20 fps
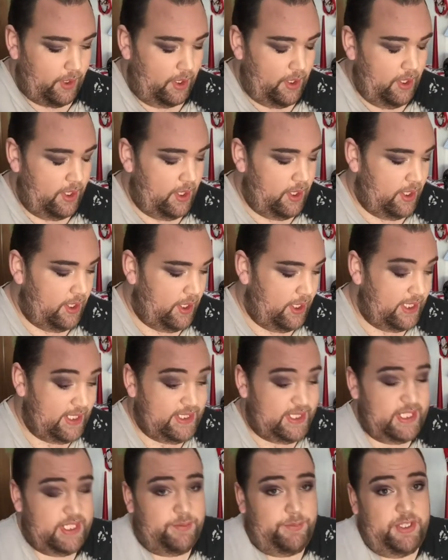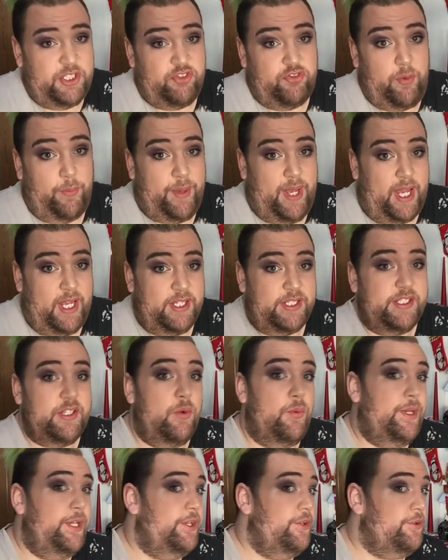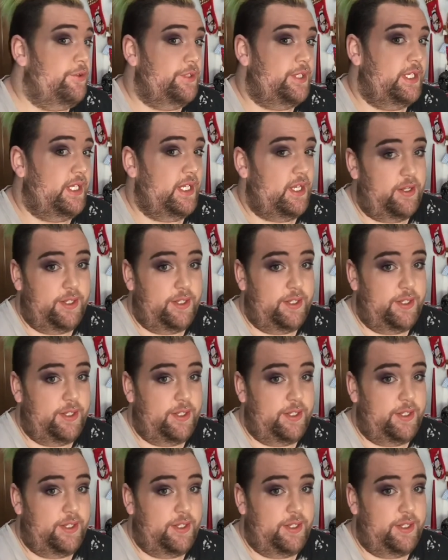Uh, it is a mystery bag, so when I ordered it,